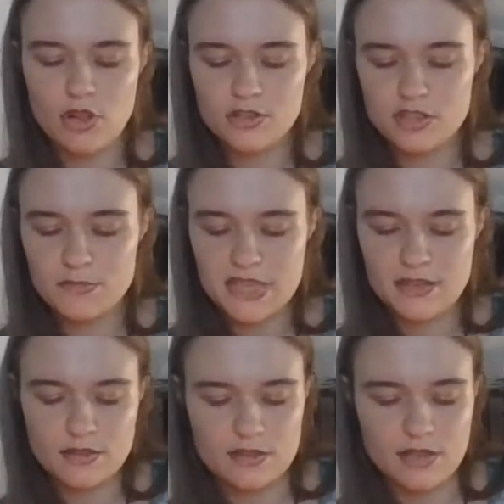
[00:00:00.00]
also
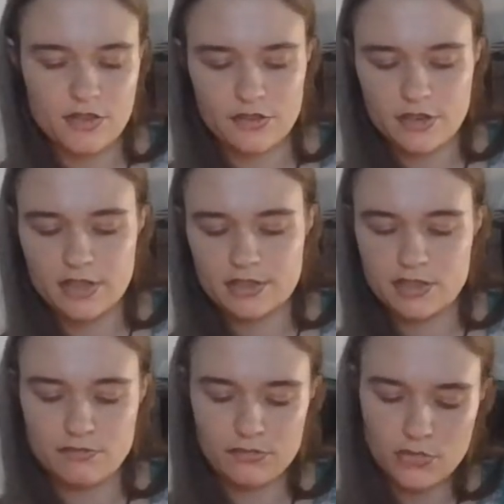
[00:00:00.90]
be this other
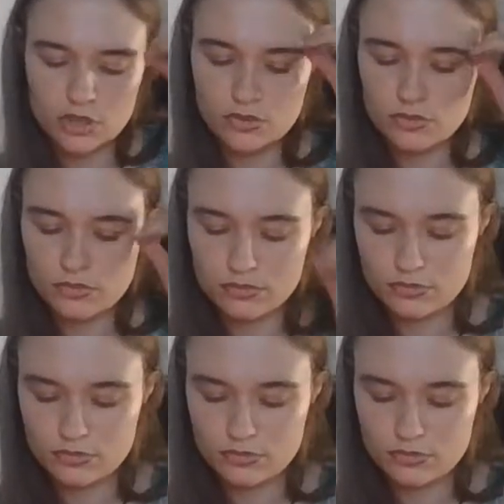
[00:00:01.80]
custom dude.